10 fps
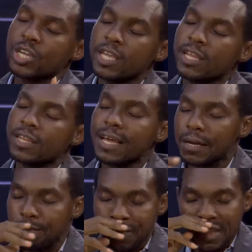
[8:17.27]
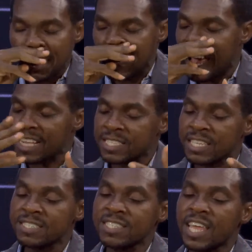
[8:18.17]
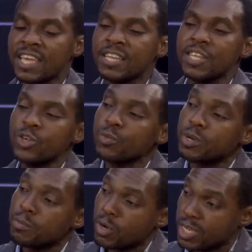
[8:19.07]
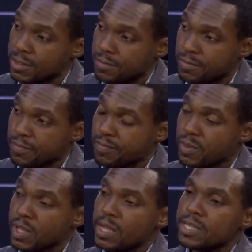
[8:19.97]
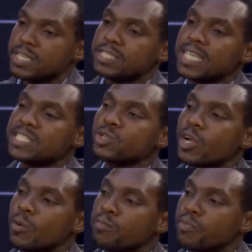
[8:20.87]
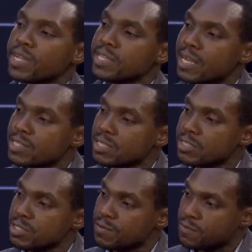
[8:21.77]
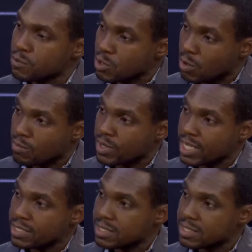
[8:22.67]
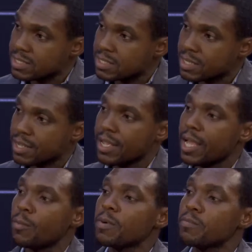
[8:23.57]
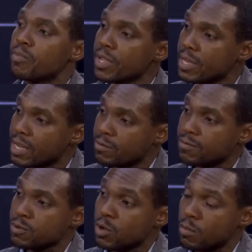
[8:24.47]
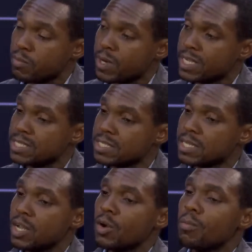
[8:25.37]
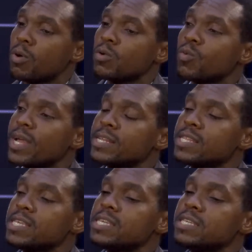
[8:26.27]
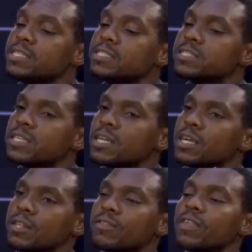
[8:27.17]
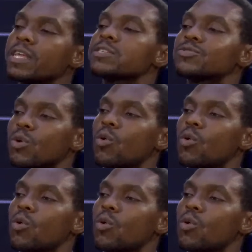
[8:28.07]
in that as they stay in the human body, they tend to help break down certain food components, help in breaking down food components. But when these things